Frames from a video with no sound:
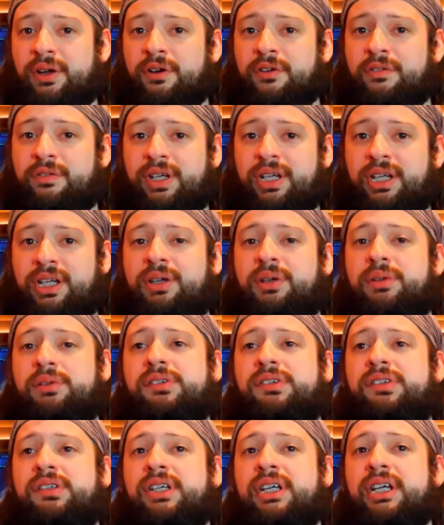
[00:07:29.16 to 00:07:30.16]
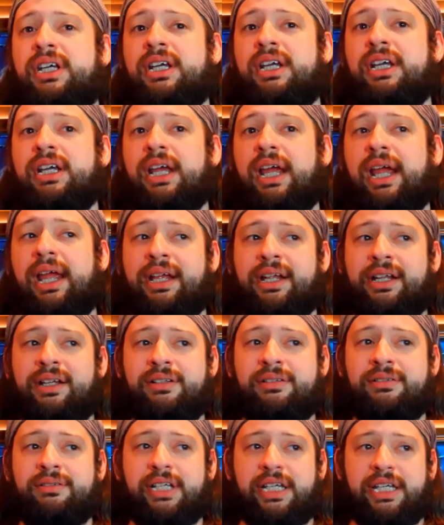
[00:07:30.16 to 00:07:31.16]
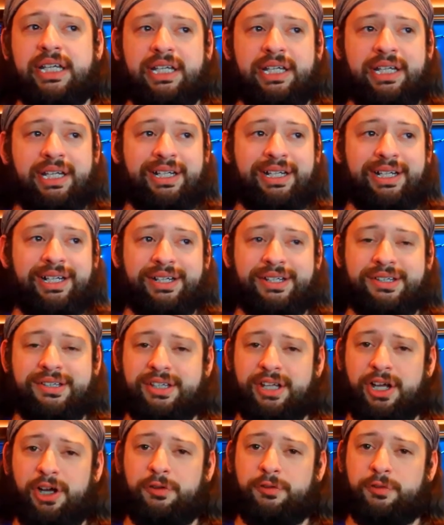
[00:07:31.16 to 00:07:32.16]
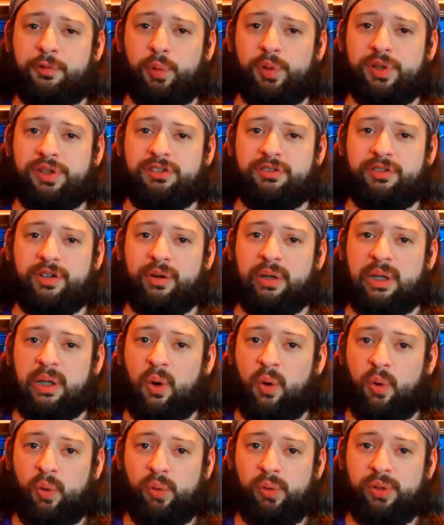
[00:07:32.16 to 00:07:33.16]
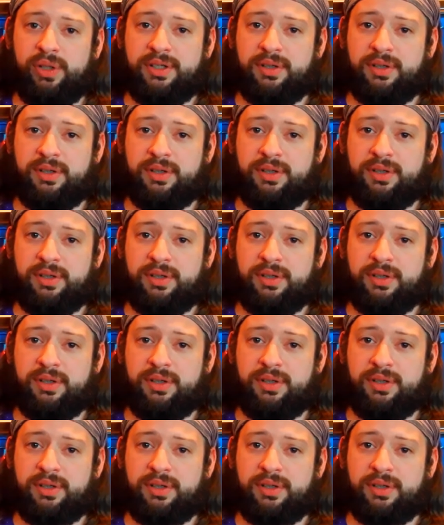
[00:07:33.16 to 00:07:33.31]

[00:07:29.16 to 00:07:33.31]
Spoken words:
our videos. And it itself was very old.